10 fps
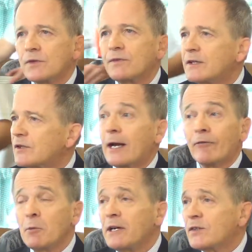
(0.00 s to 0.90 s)
and things that
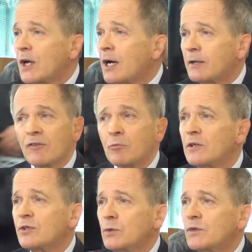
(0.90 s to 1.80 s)
everybody's got and
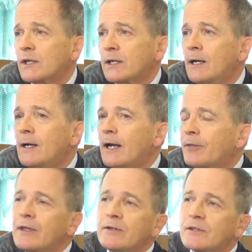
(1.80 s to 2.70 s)
everybody's using,
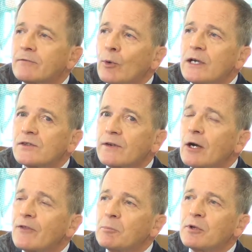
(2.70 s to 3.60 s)
and think of ways of
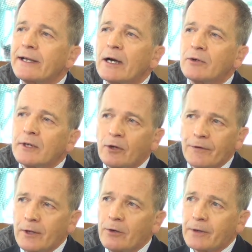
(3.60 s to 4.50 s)
how they play out in health
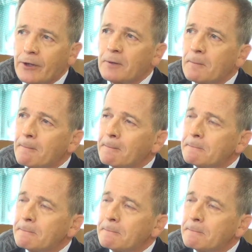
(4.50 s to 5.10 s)
and healthcare.